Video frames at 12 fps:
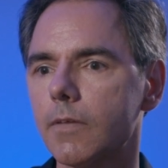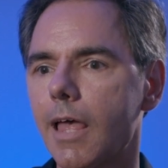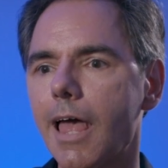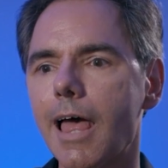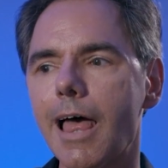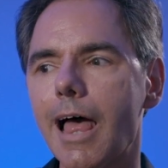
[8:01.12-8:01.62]

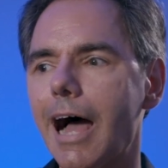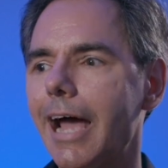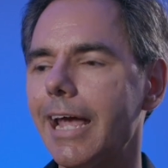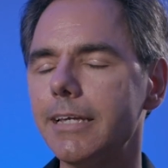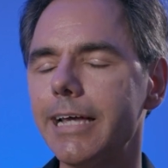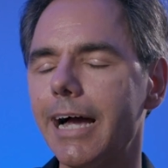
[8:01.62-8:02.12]
And they just
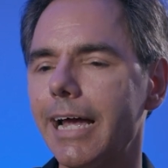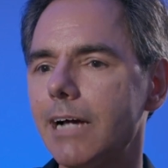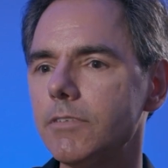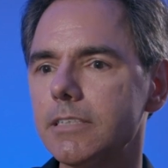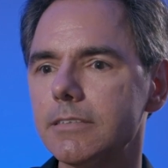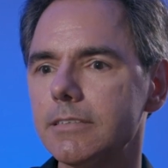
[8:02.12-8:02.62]
said, I, yeah, I
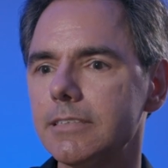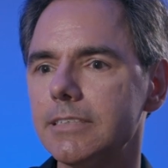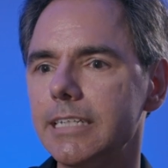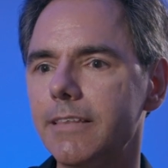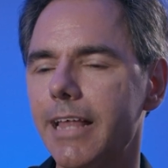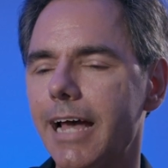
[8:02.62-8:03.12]
fantastic. haven't seen